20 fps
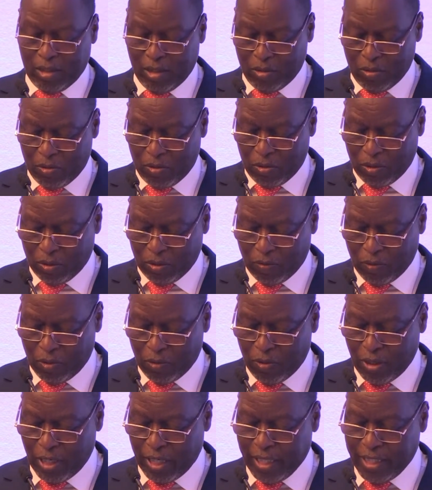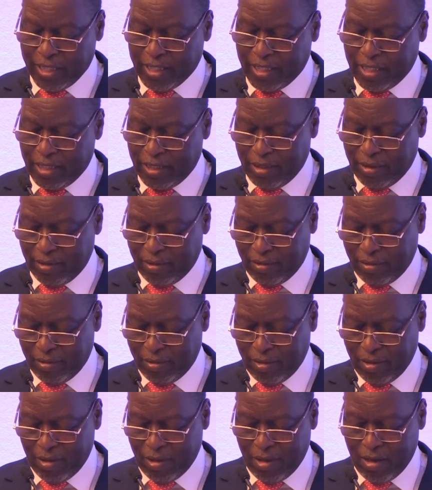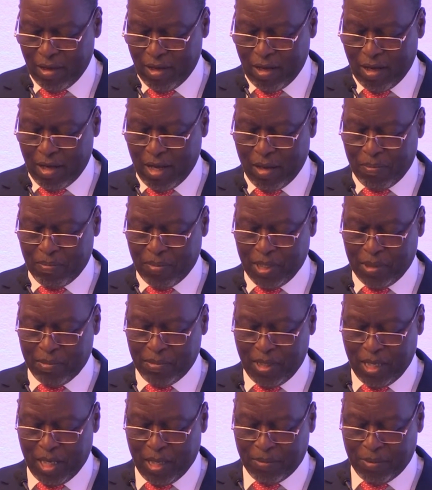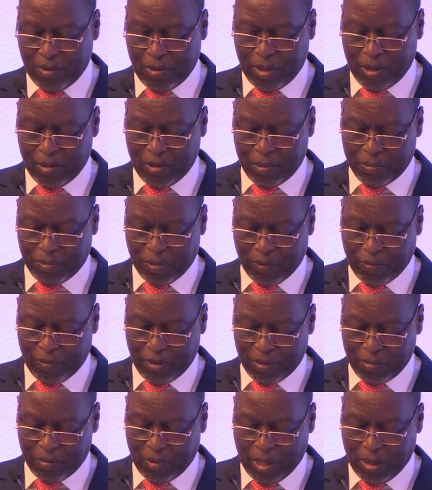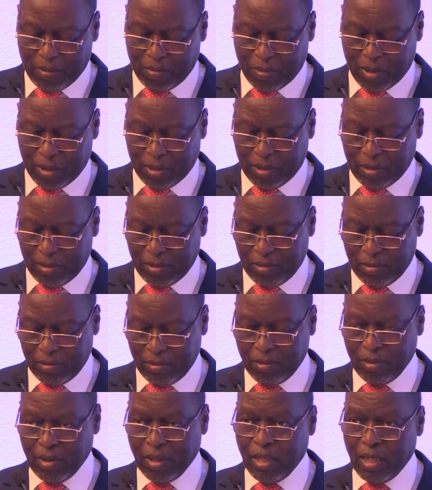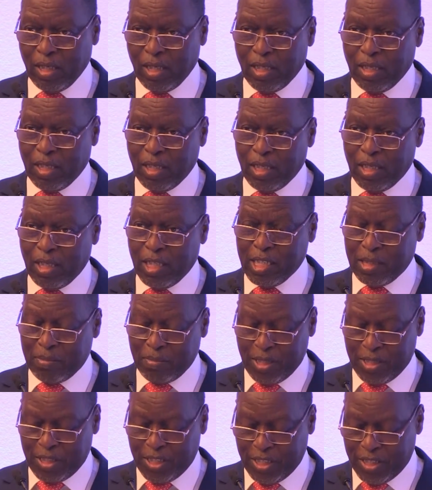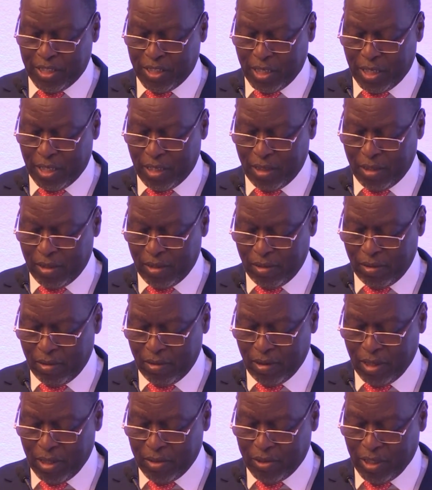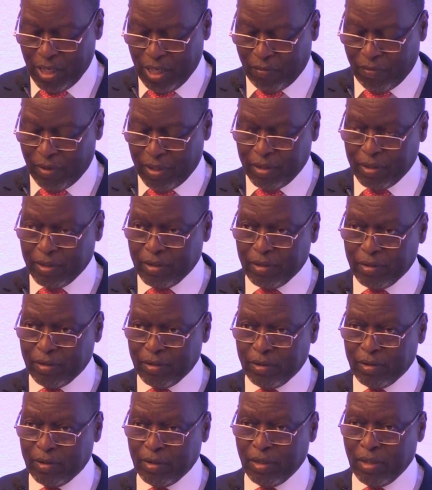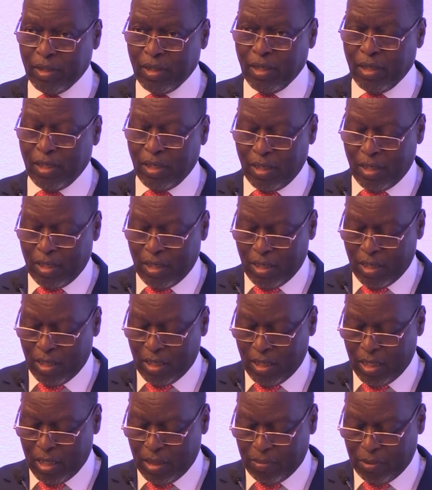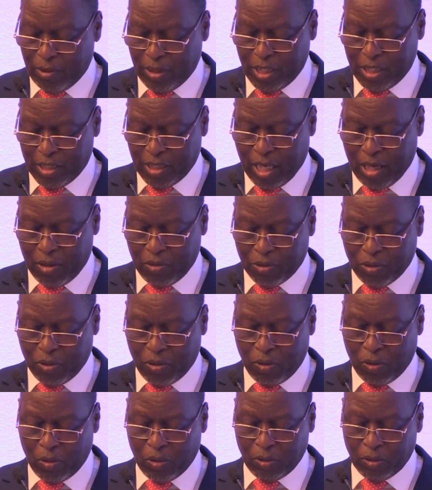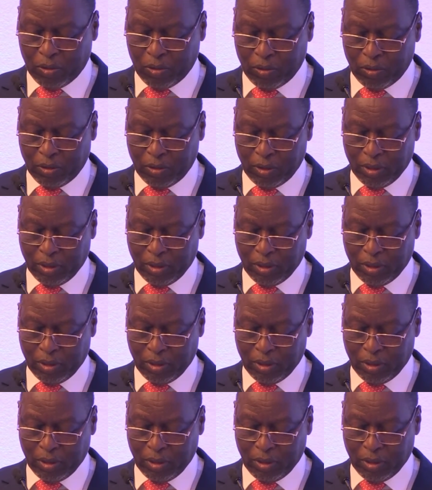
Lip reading: the Lord of the worlds, and peace be upon our Prophet Muhammad, his messenger and servant, and upon his household,